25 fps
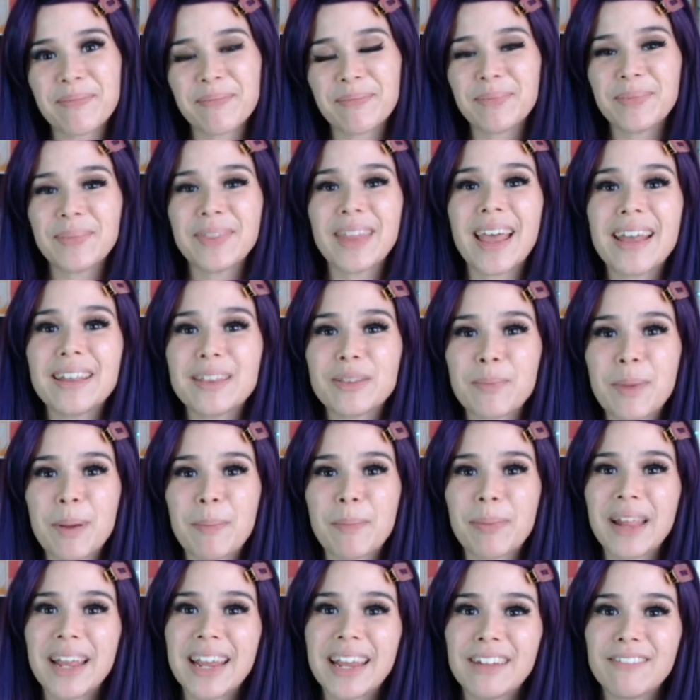that's my
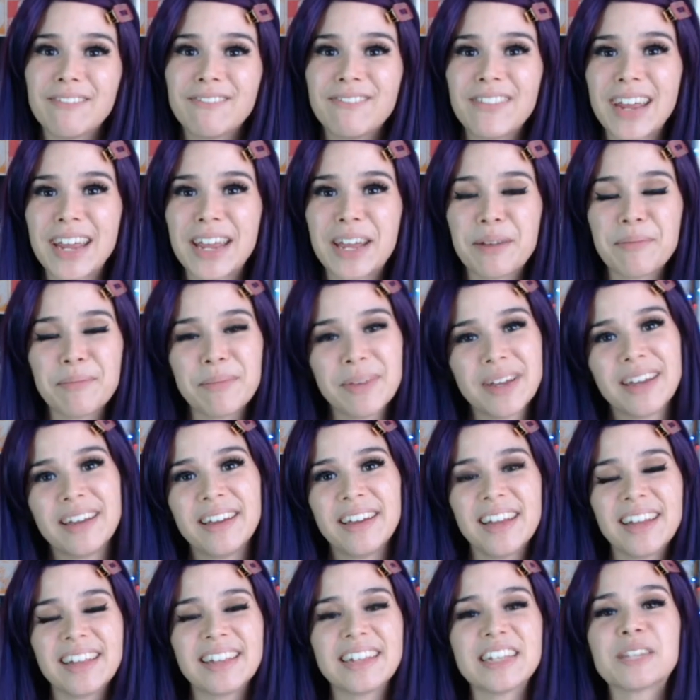plant fam.
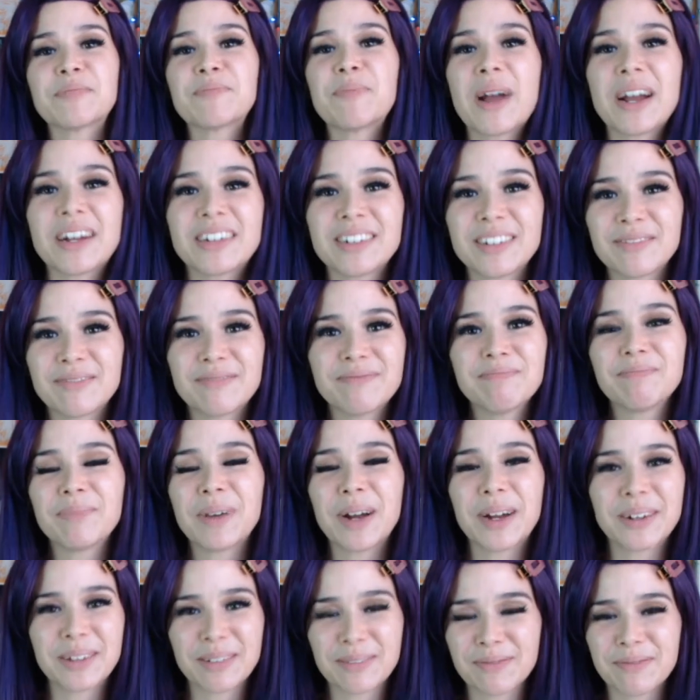At least part of
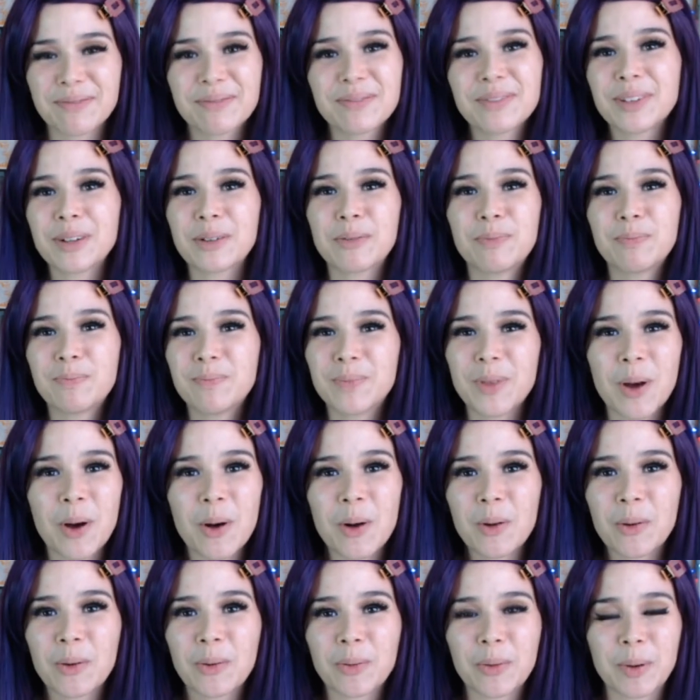the
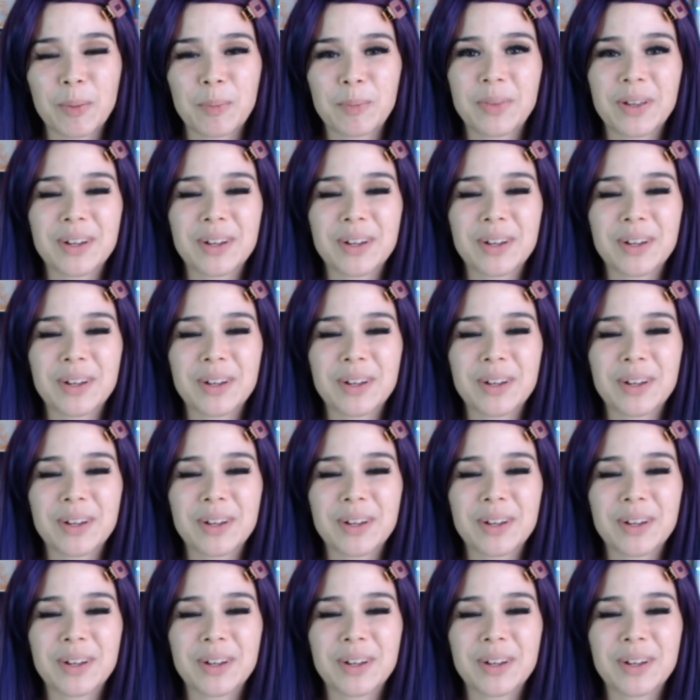whole group.